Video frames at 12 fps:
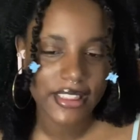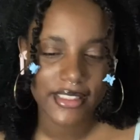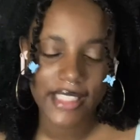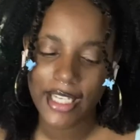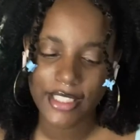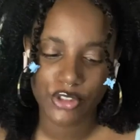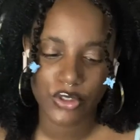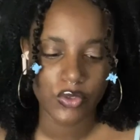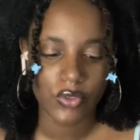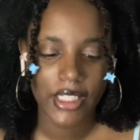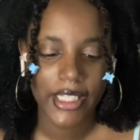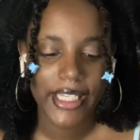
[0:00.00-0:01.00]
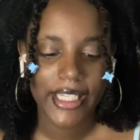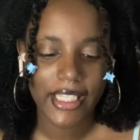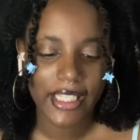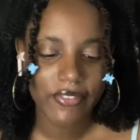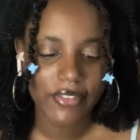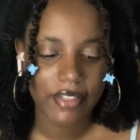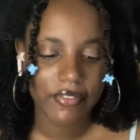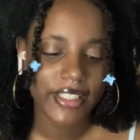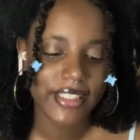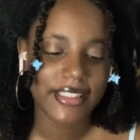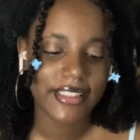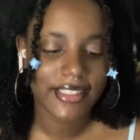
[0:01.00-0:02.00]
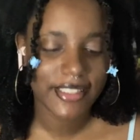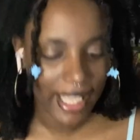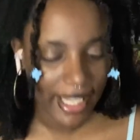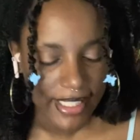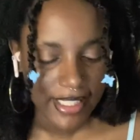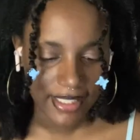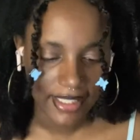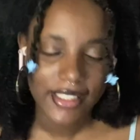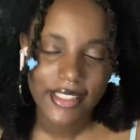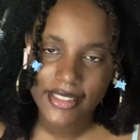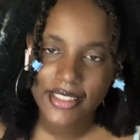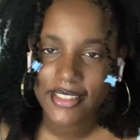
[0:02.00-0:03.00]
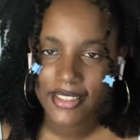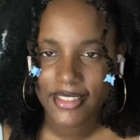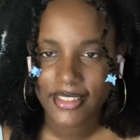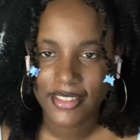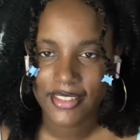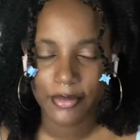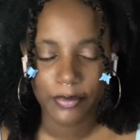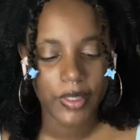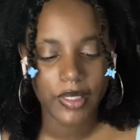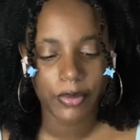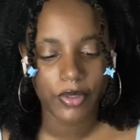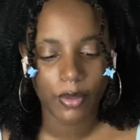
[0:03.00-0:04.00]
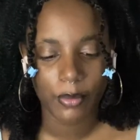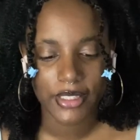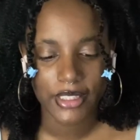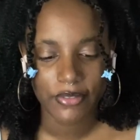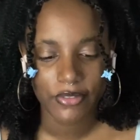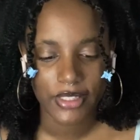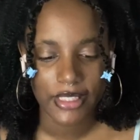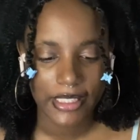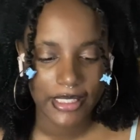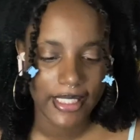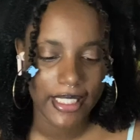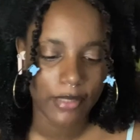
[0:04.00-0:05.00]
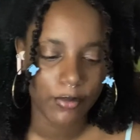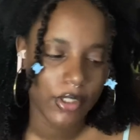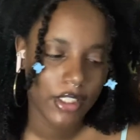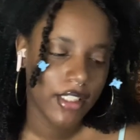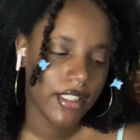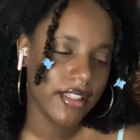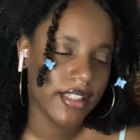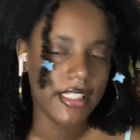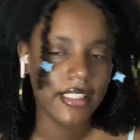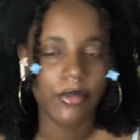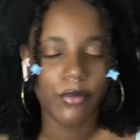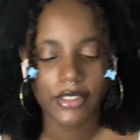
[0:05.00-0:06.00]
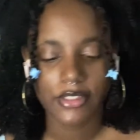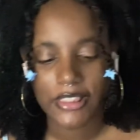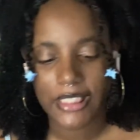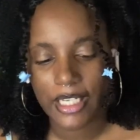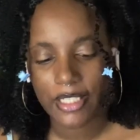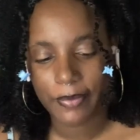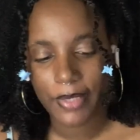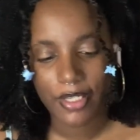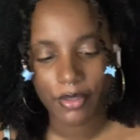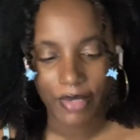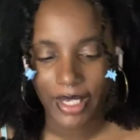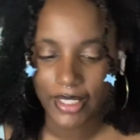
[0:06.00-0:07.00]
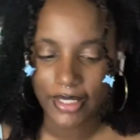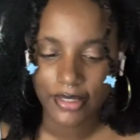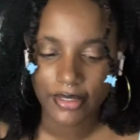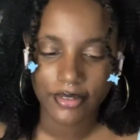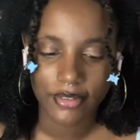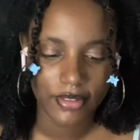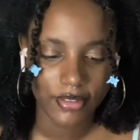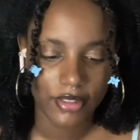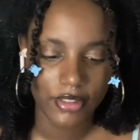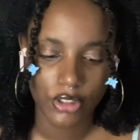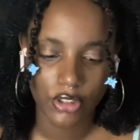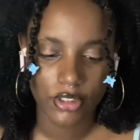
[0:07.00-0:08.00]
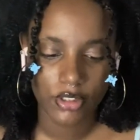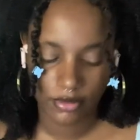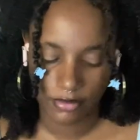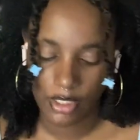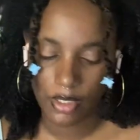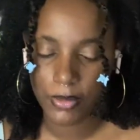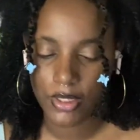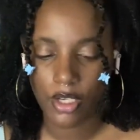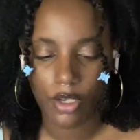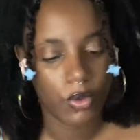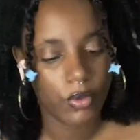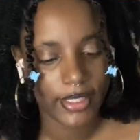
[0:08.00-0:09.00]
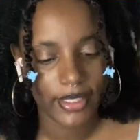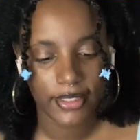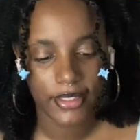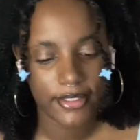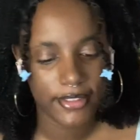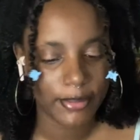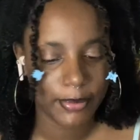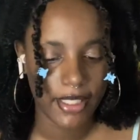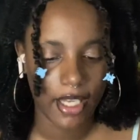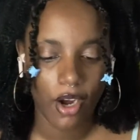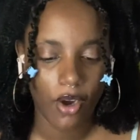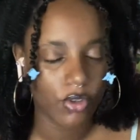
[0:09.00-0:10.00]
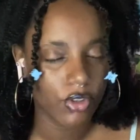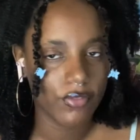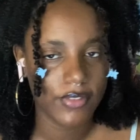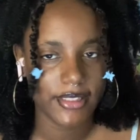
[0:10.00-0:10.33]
not true. Even if he say it, people gonna believe it. Then lady, lady Whistledown the probably write it in the little her blog, and it just be all over